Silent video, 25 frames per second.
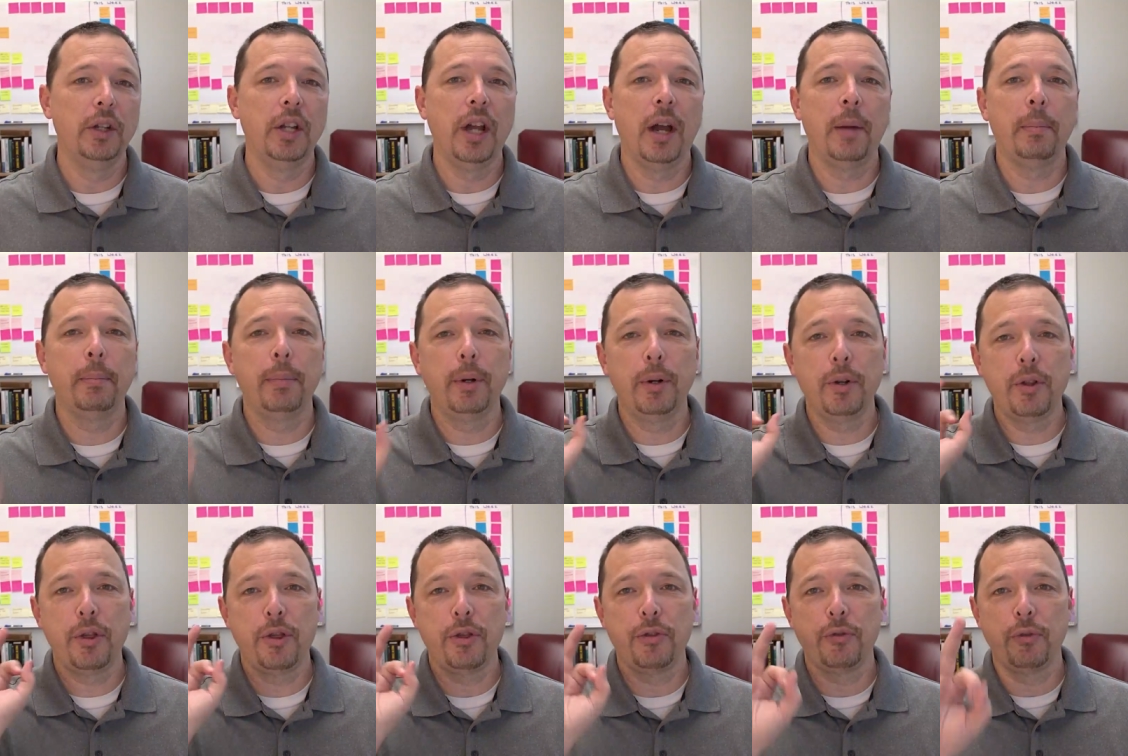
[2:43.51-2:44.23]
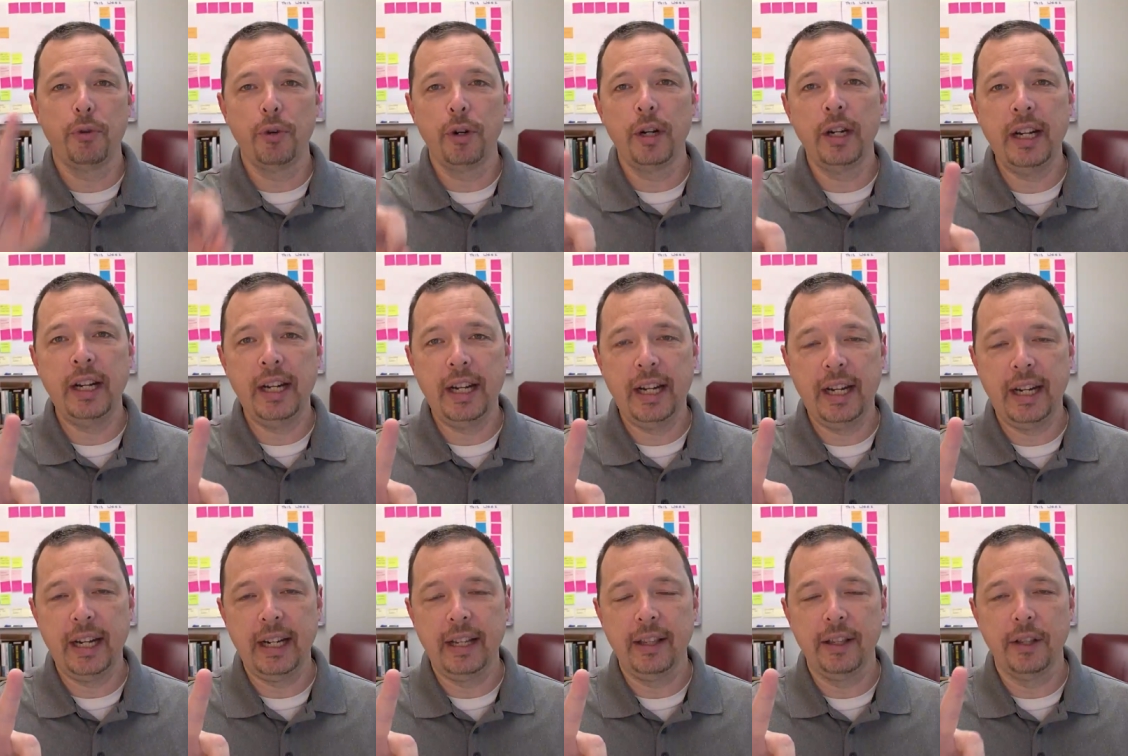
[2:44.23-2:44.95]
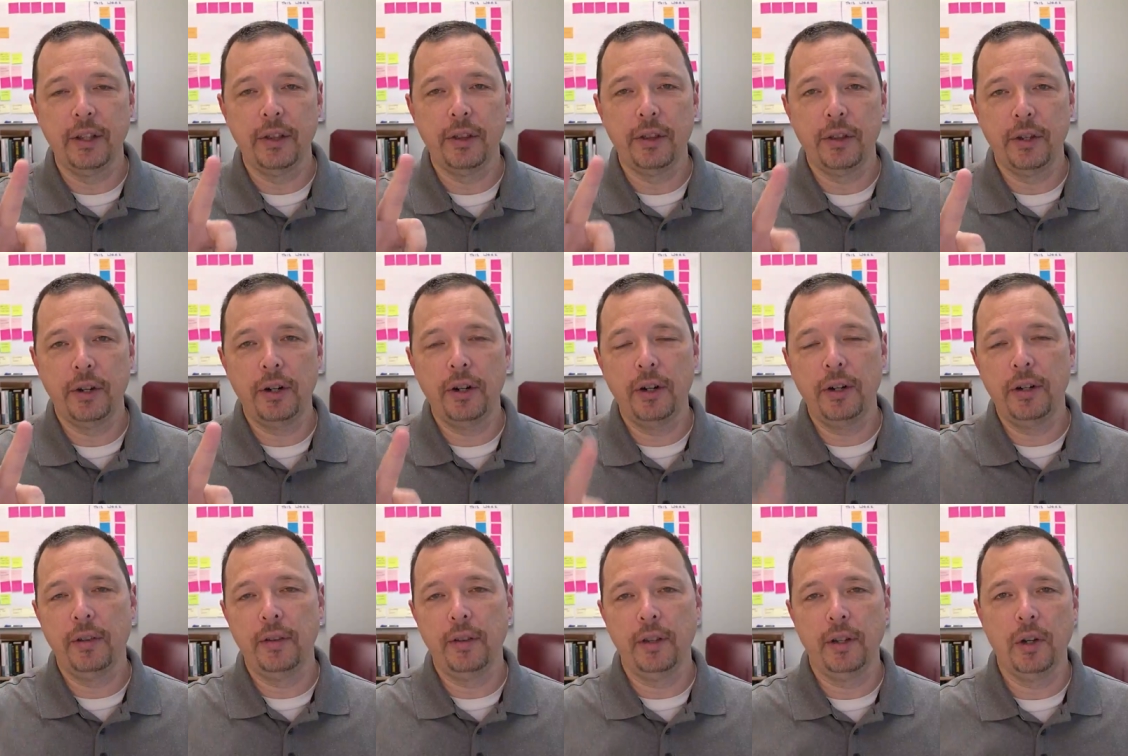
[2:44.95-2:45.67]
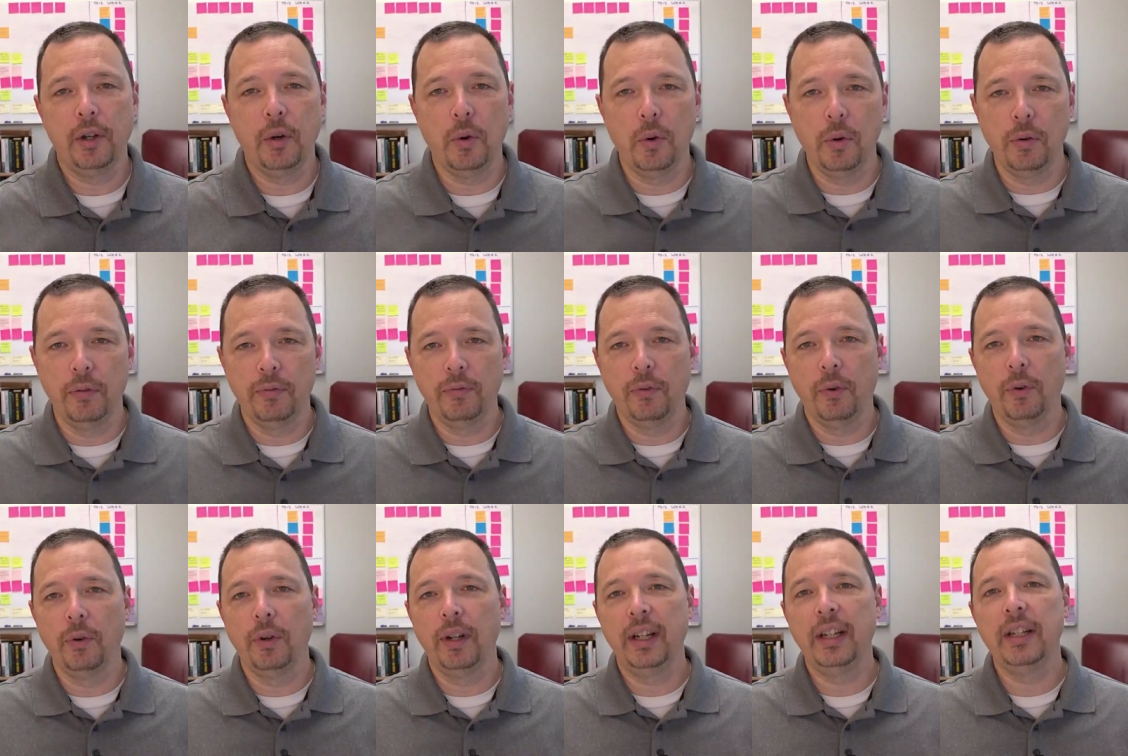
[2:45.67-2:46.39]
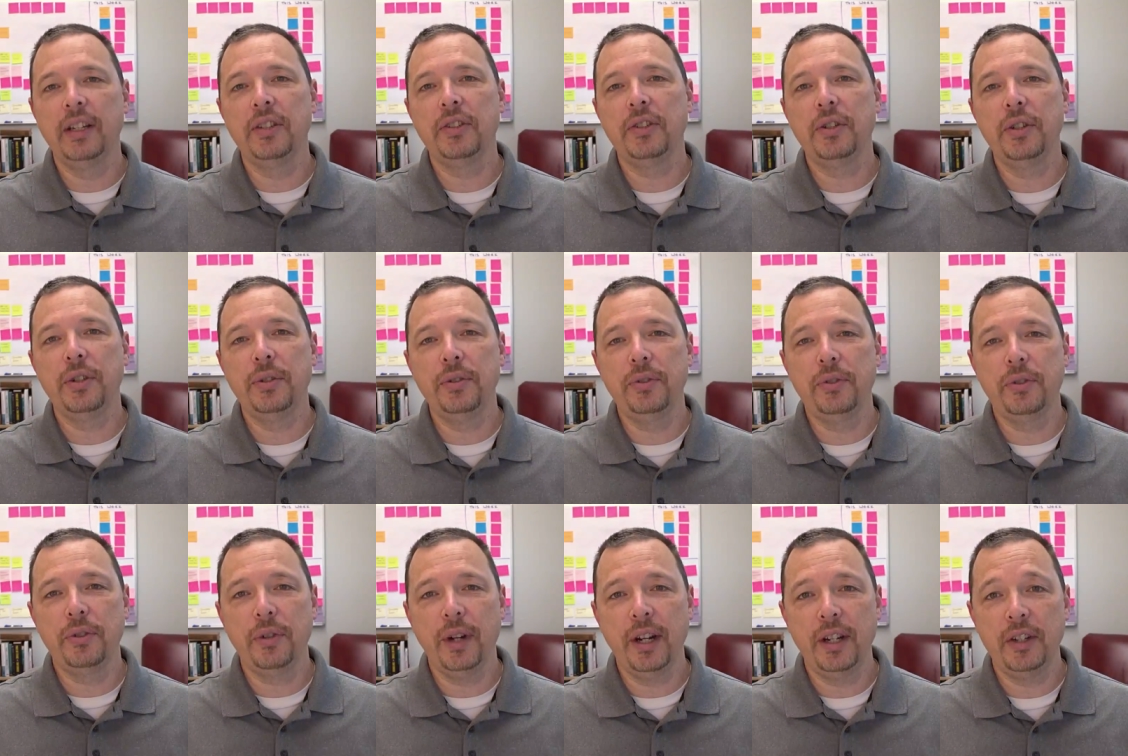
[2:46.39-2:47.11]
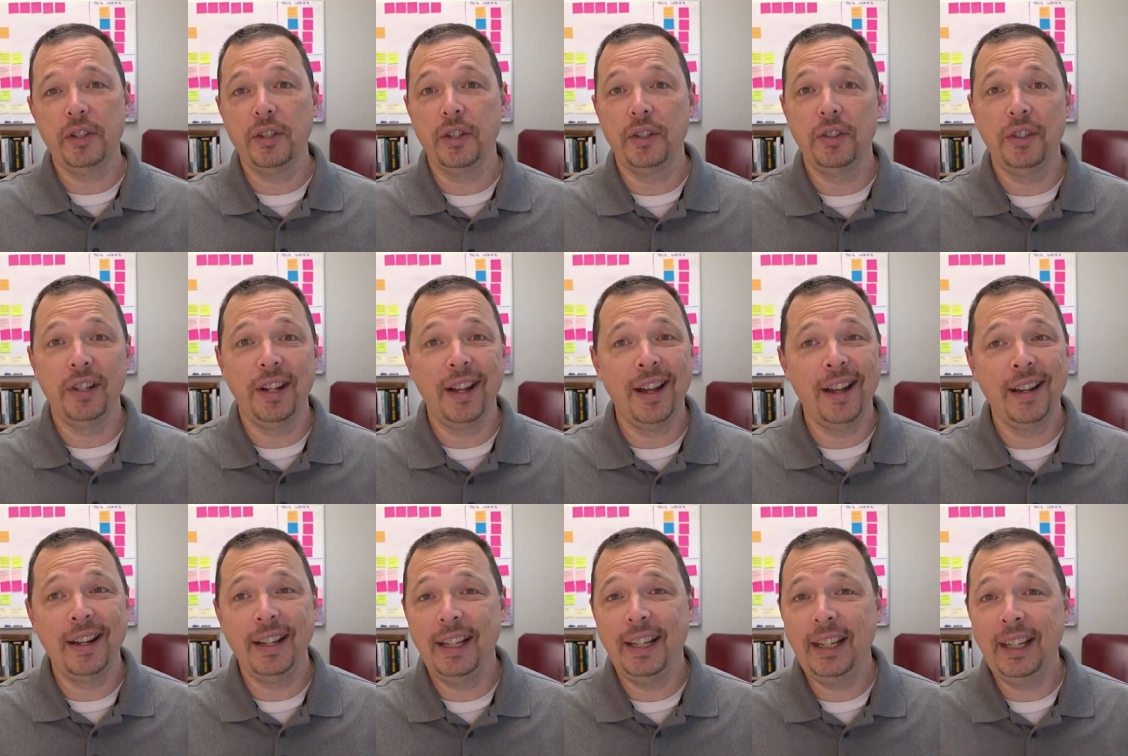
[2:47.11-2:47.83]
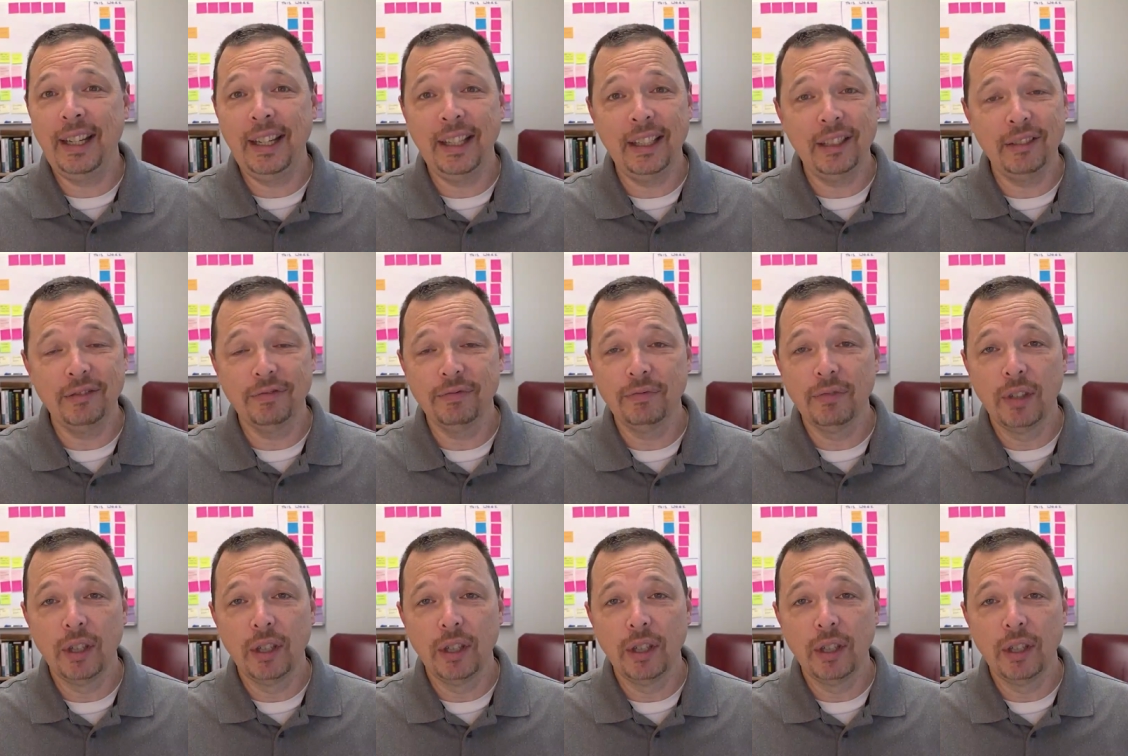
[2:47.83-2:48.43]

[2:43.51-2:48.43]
Number three, the third of the core four is nutrition. You got to eat.